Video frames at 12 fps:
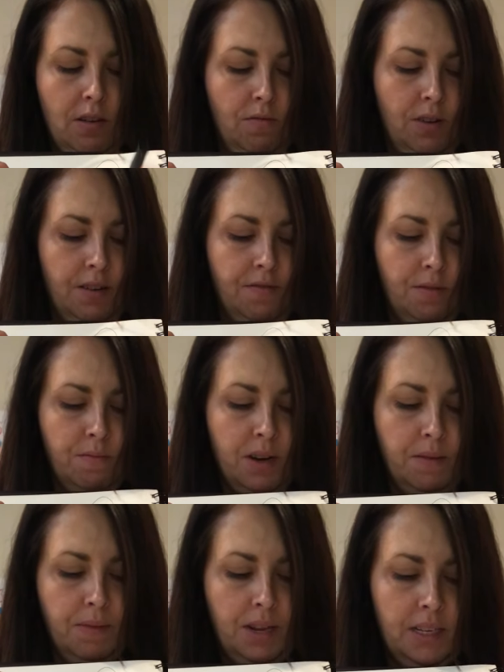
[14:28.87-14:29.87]
whatever
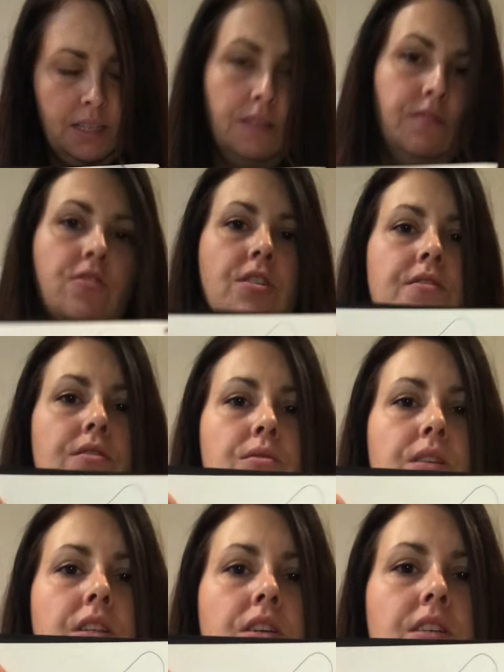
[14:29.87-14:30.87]
my piece of
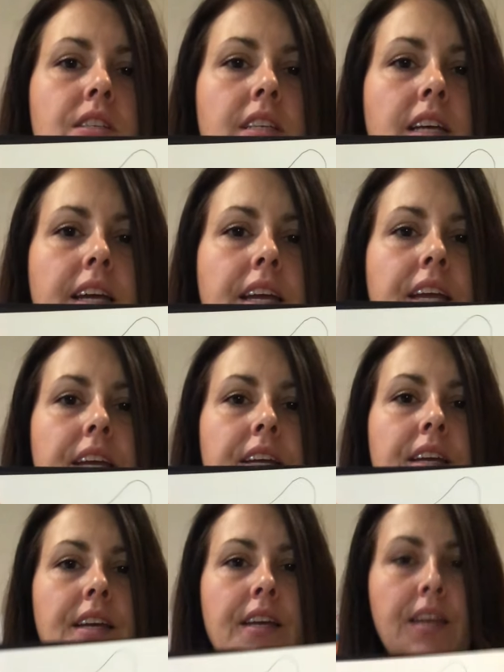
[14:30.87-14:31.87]
driftwood looks like,
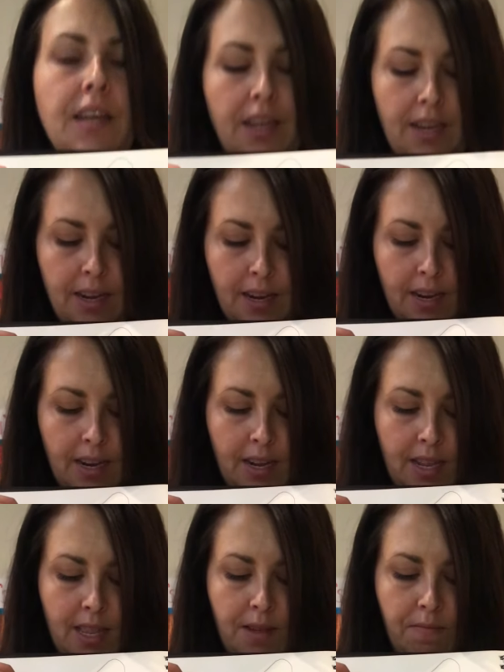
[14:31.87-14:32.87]

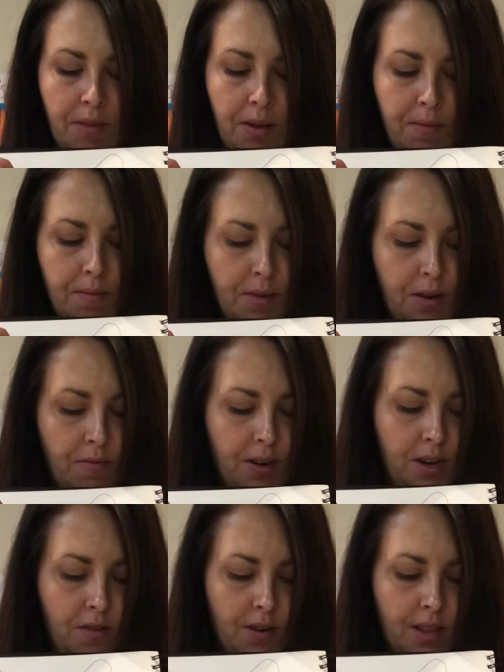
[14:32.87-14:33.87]
and then maybe my
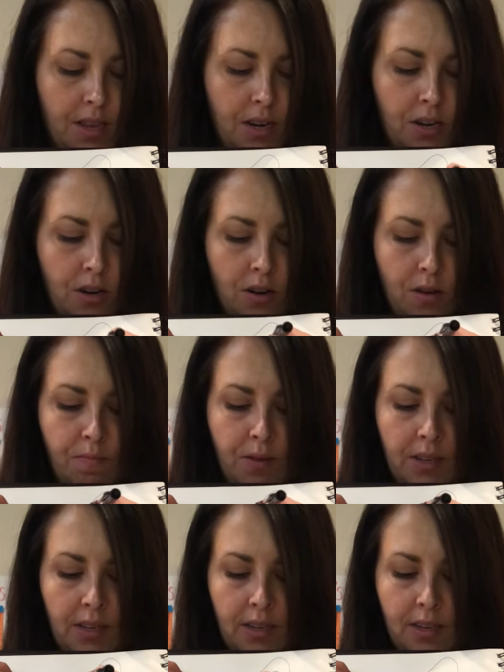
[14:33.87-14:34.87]
window at the top
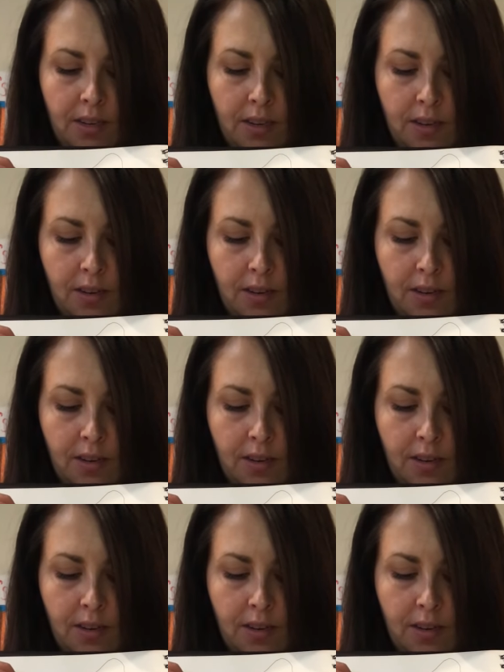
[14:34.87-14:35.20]
is a